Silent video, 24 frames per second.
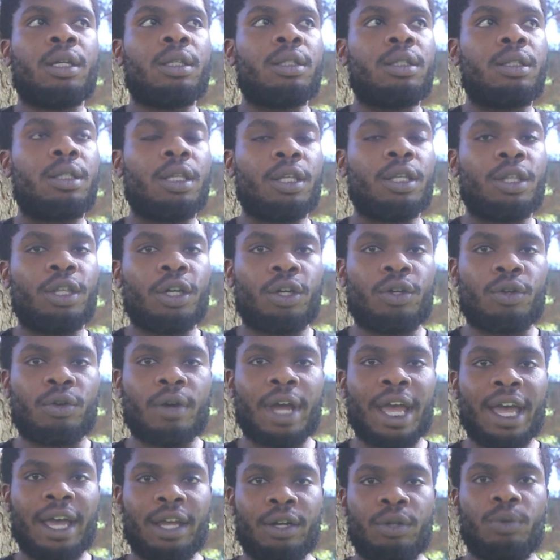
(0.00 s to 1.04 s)
to the
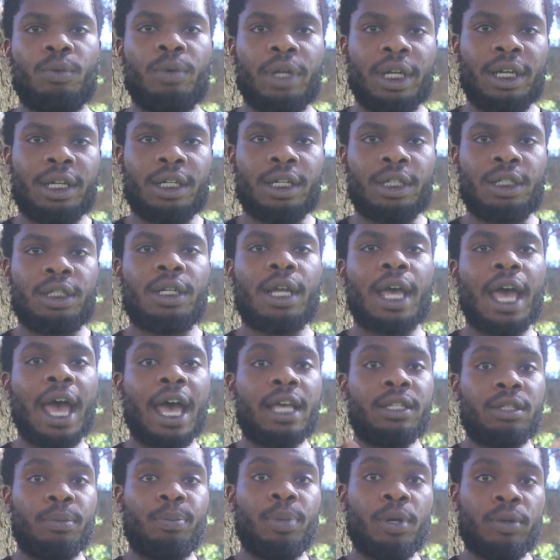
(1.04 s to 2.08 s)
grand wish,
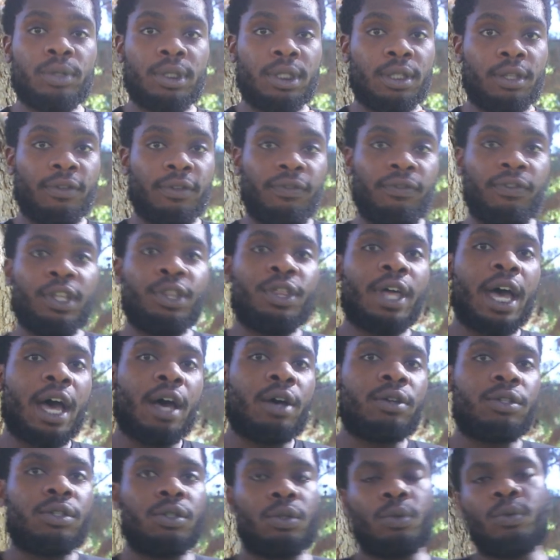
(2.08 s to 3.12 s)
as opposed to the fifth
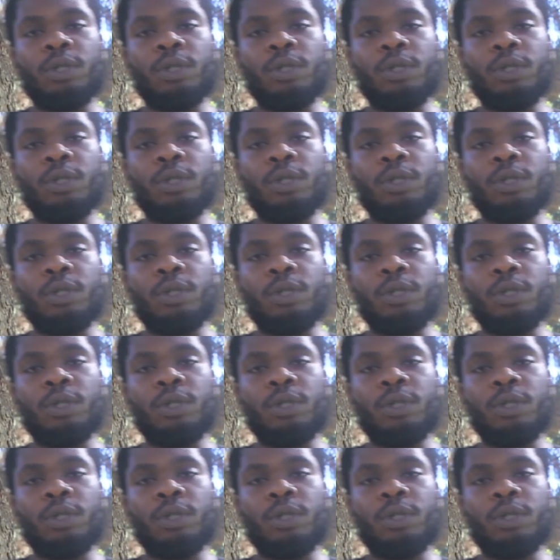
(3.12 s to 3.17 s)
house,